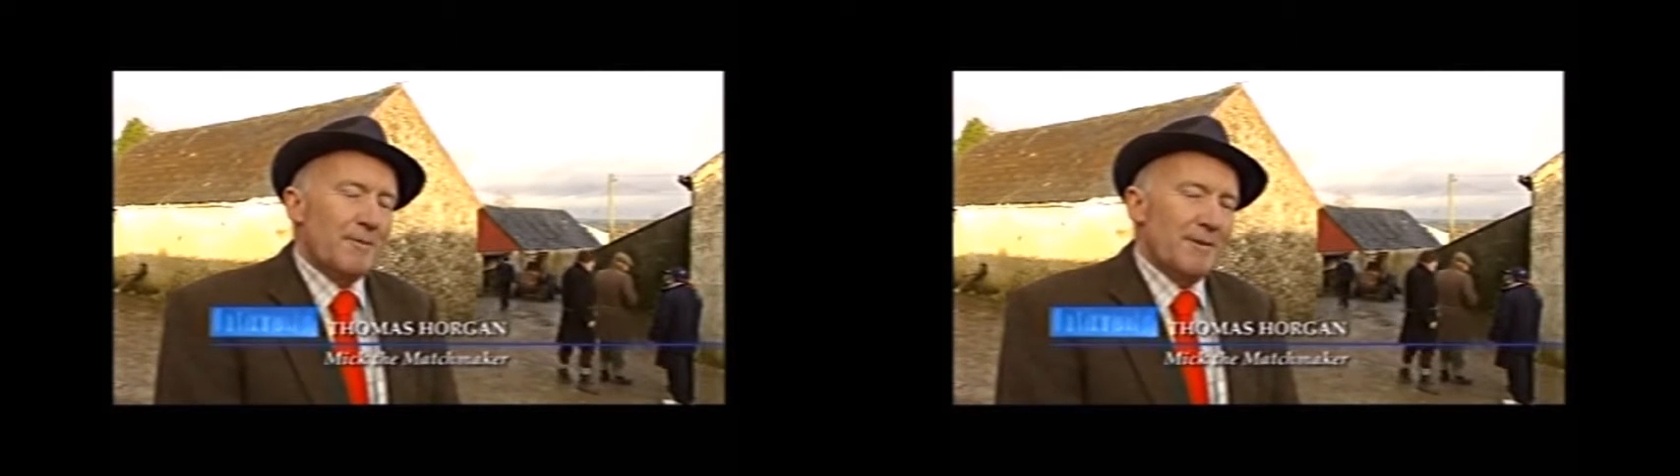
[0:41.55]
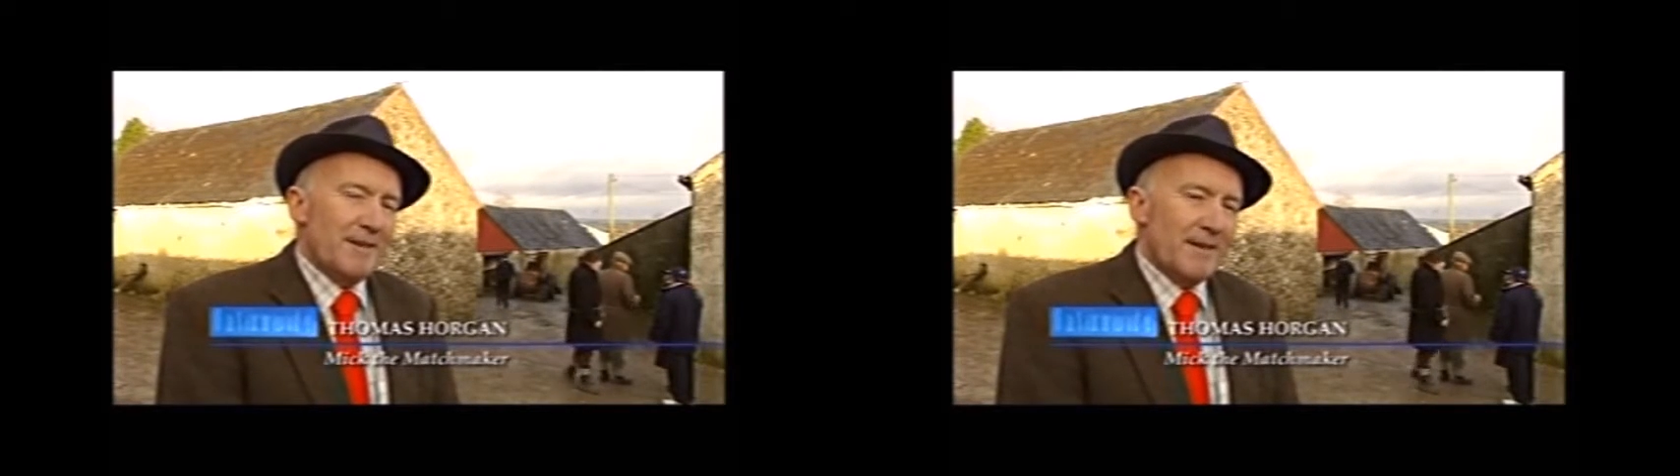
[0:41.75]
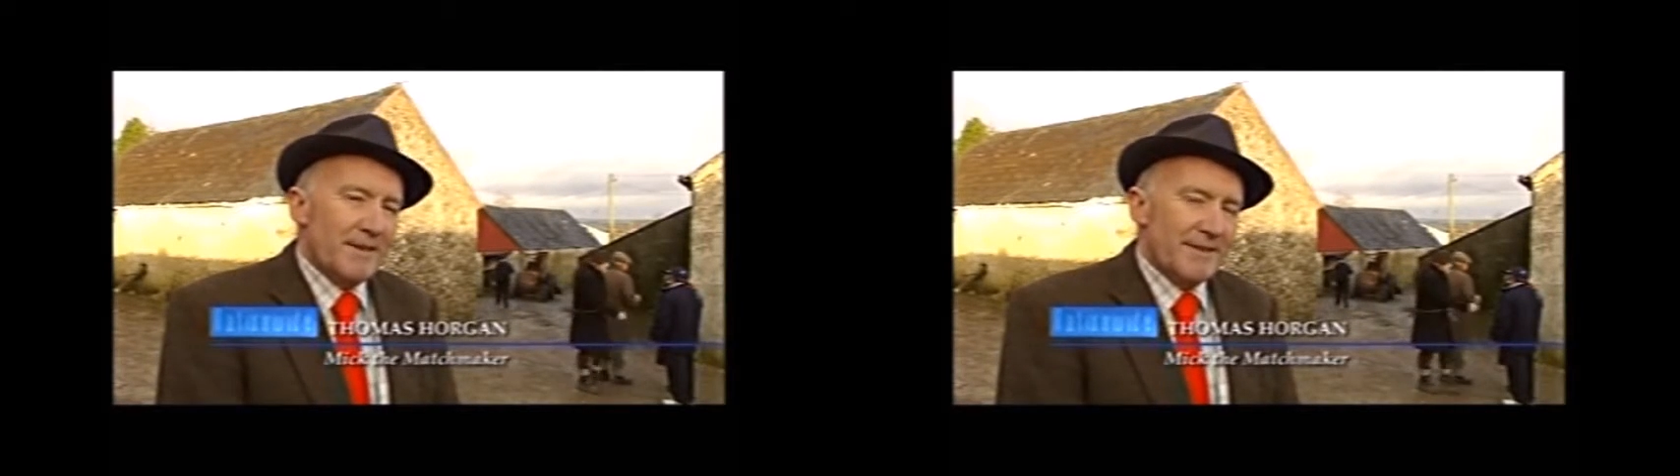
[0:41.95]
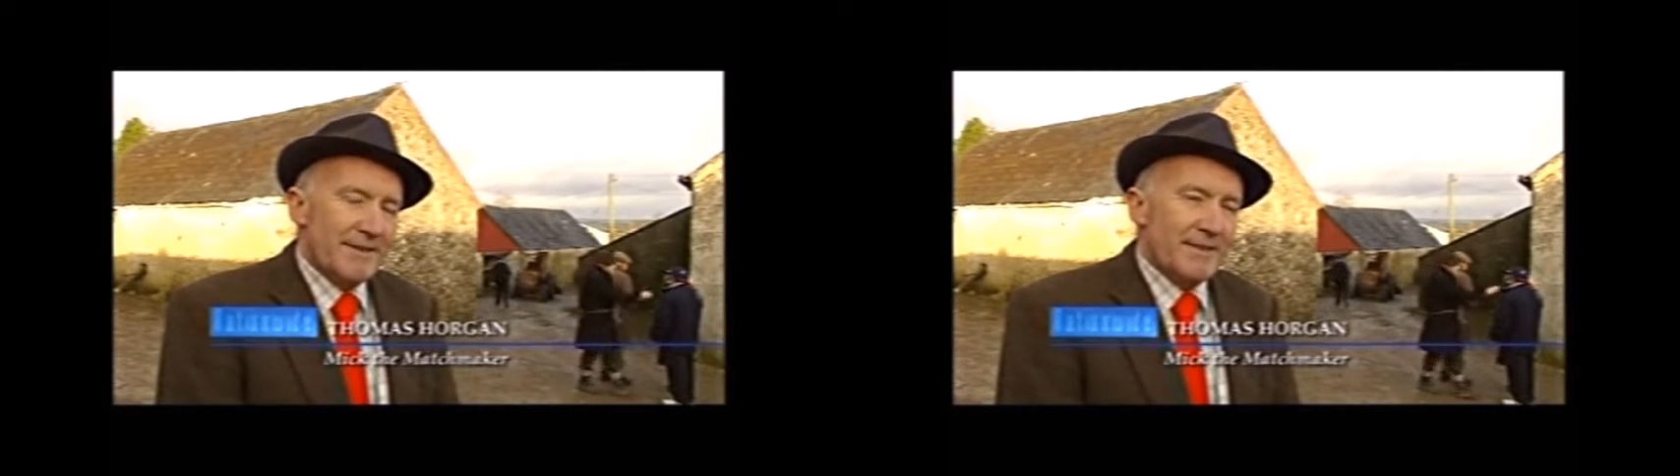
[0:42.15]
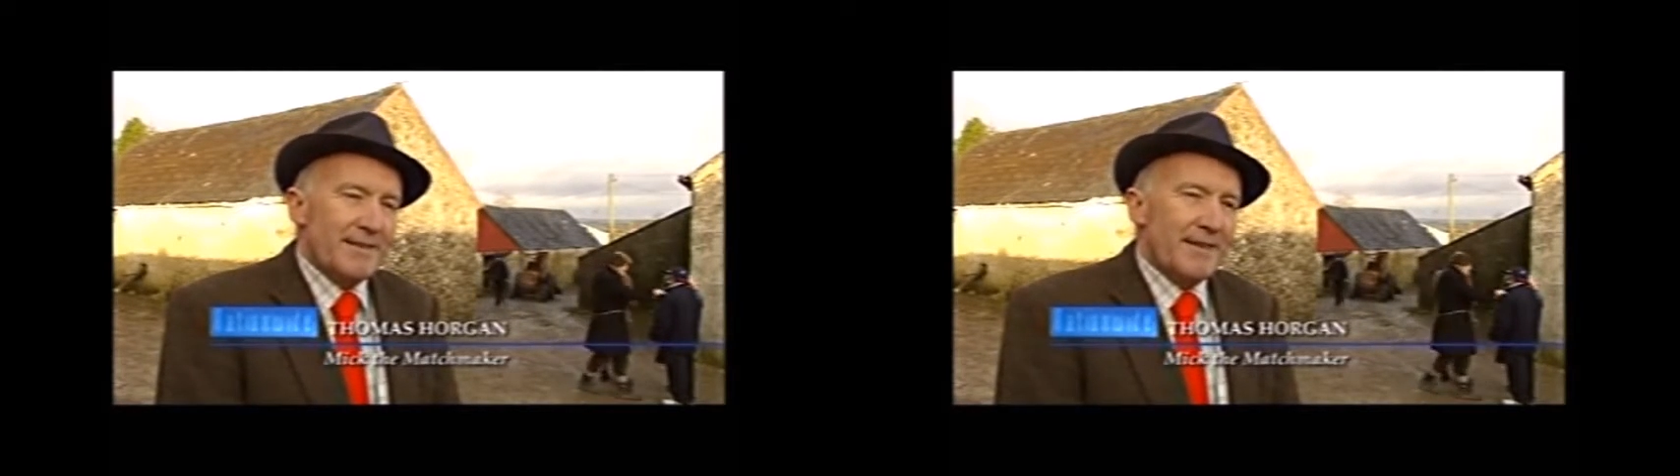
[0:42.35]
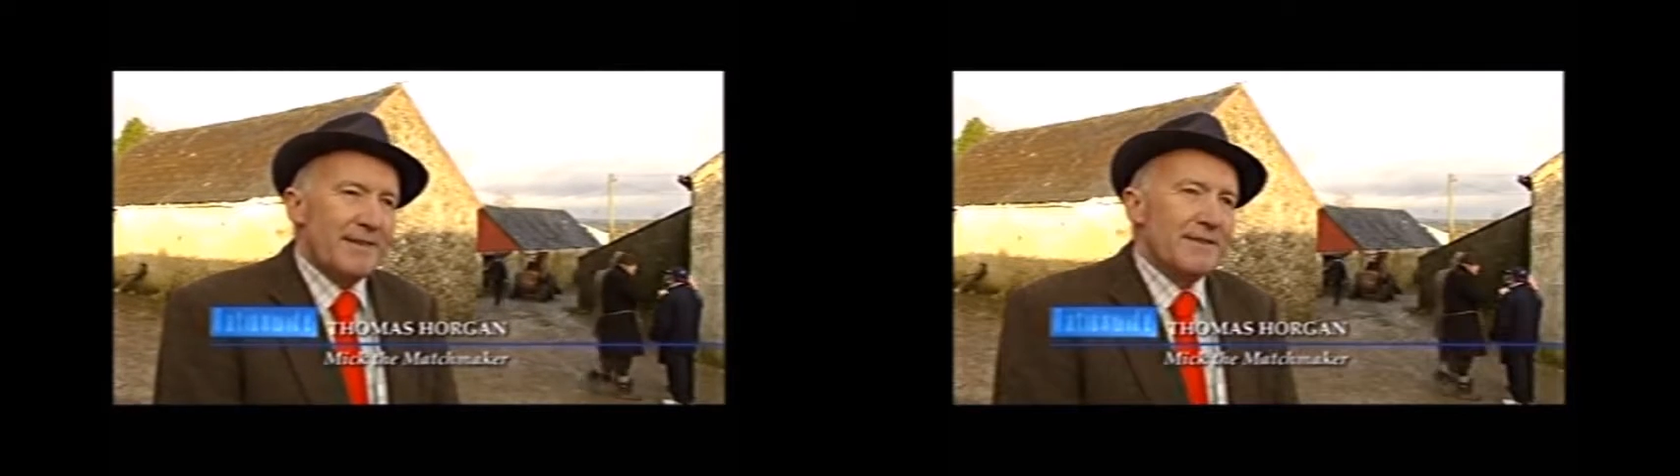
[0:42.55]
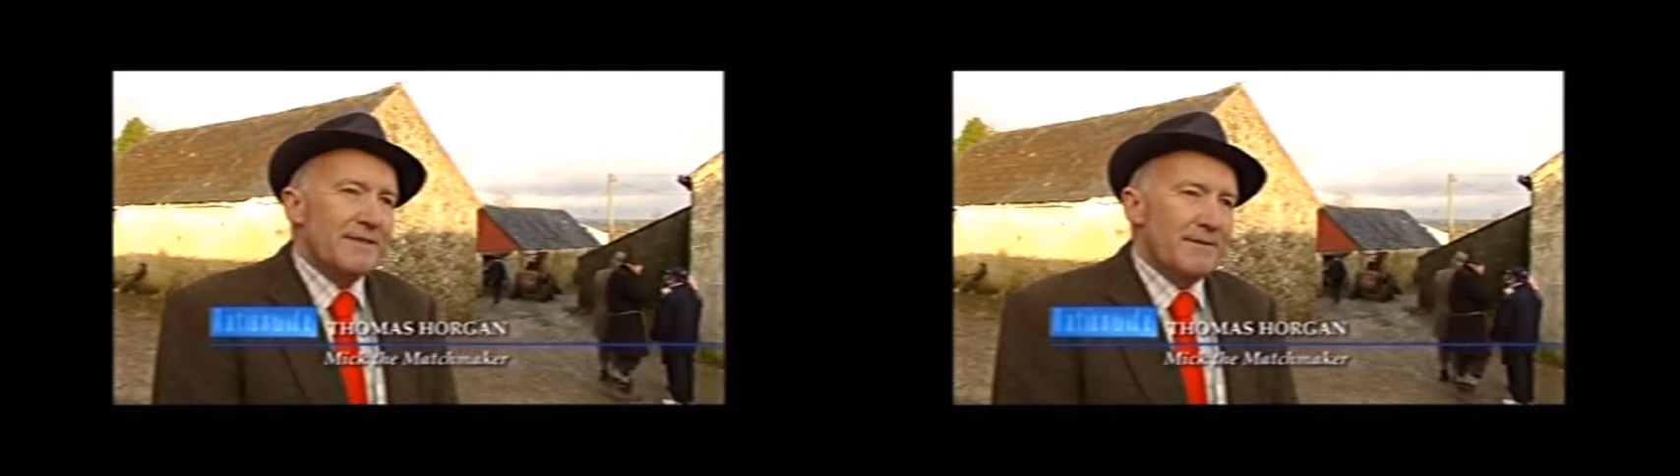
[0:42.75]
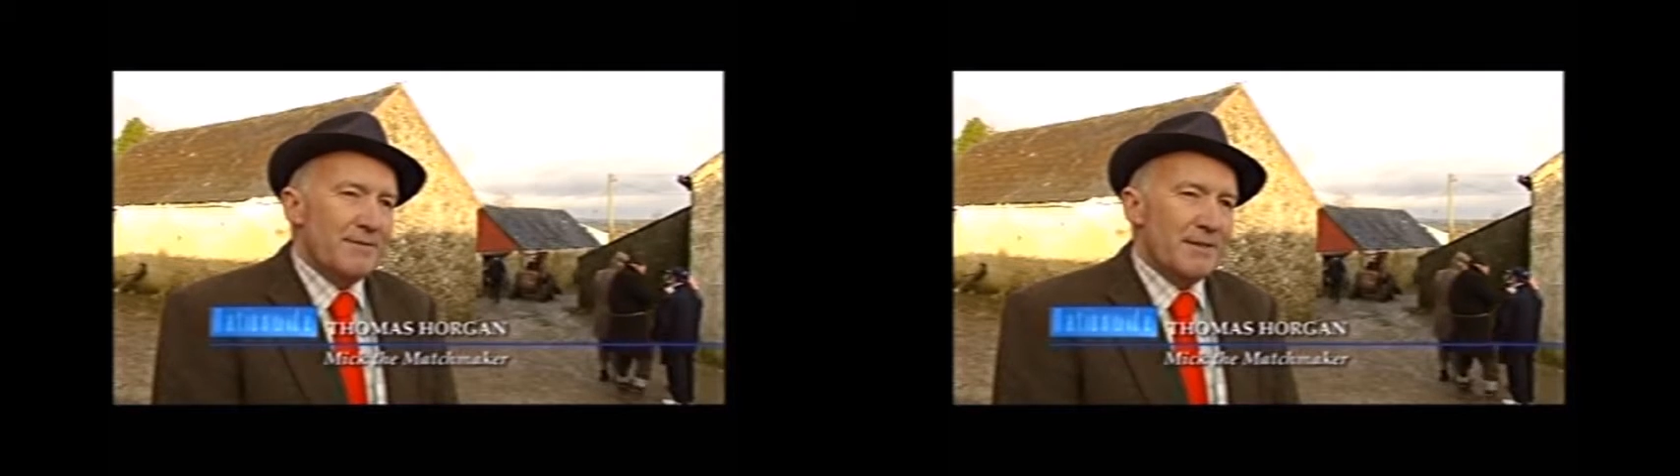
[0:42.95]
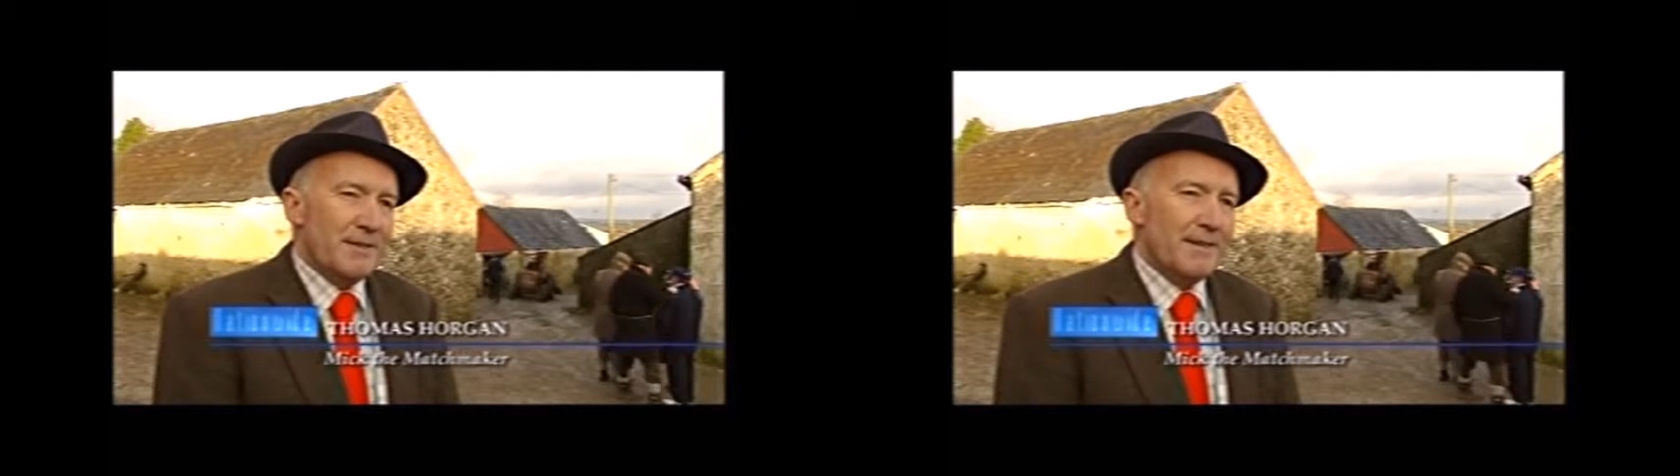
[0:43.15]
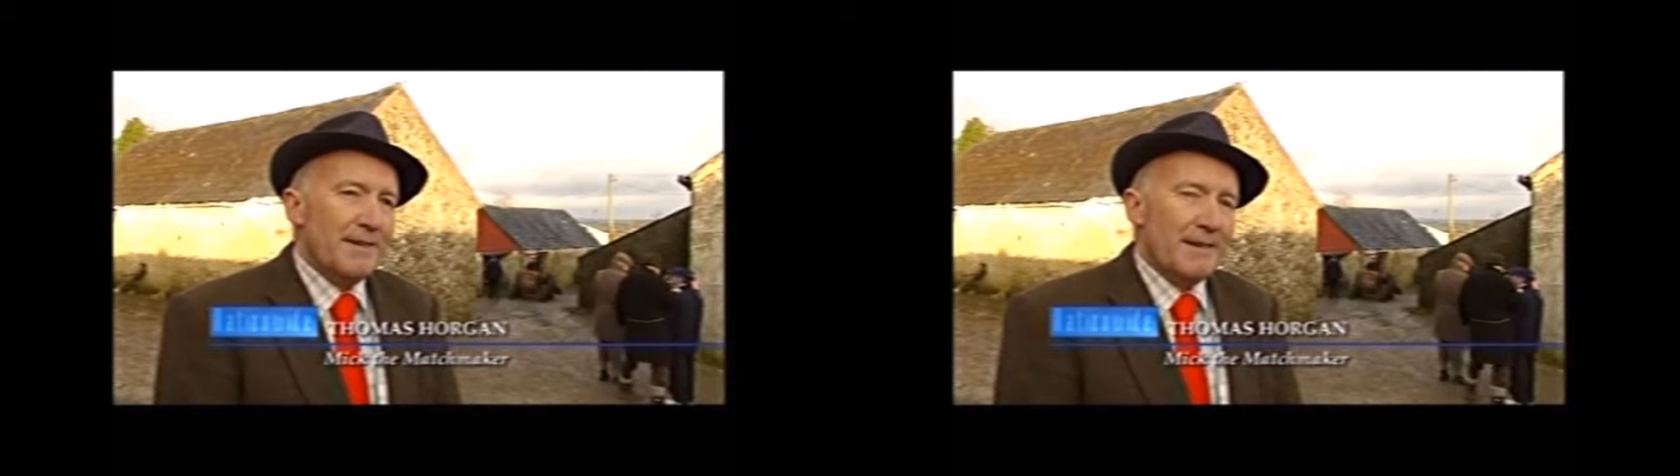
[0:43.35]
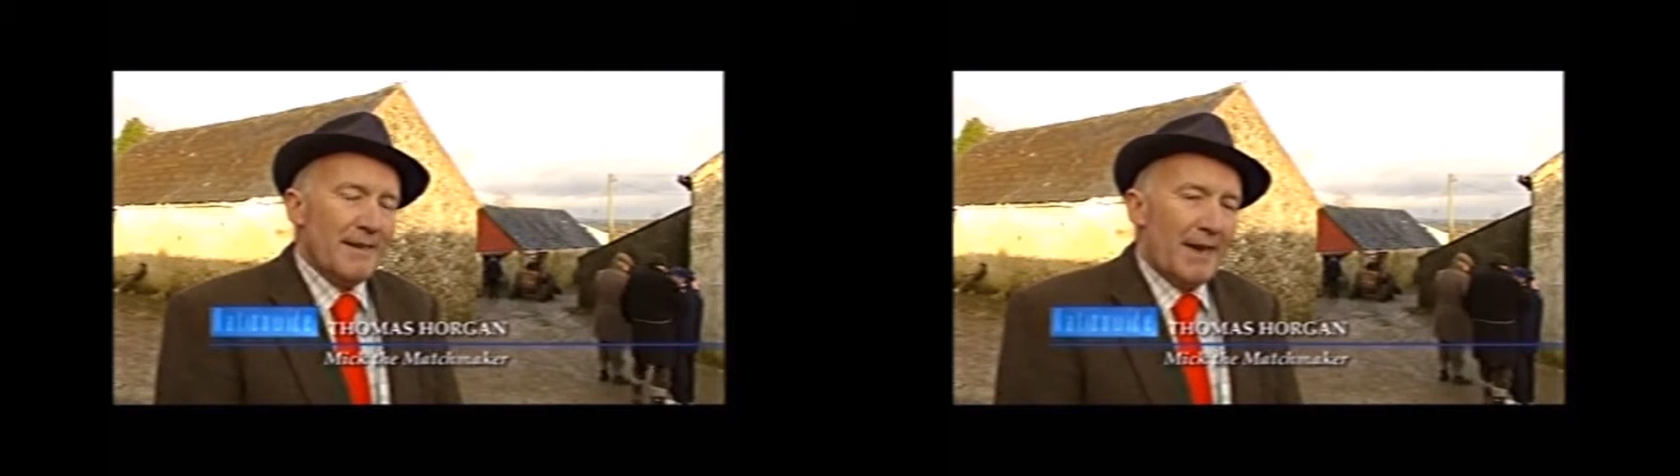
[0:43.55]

Trouble 16 DVD,